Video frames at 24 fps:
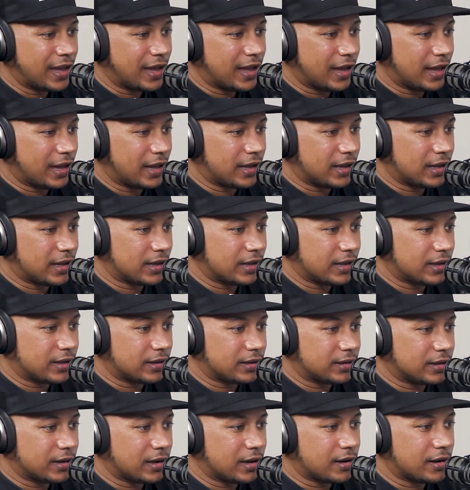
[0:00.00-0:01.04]

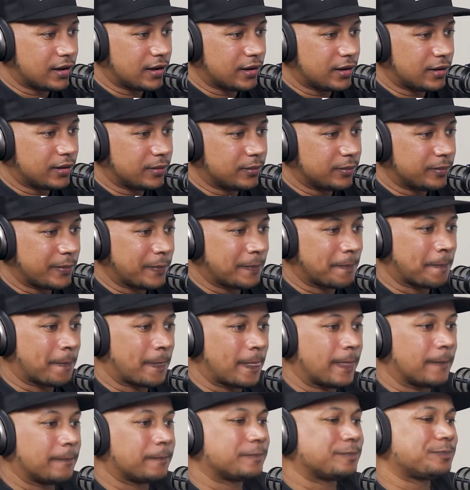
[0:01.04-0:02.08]
and so
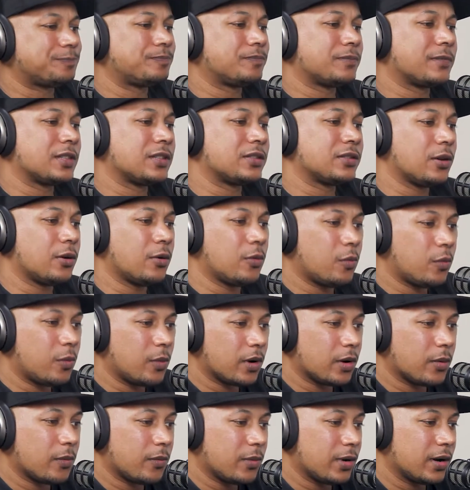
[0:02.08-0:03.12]

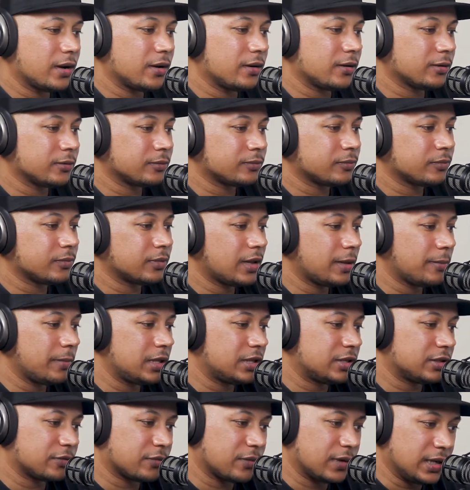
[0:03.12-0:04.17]
we're let me
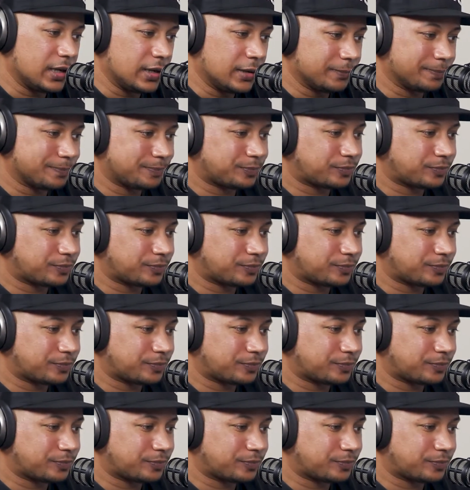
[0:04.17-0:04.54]
just read it.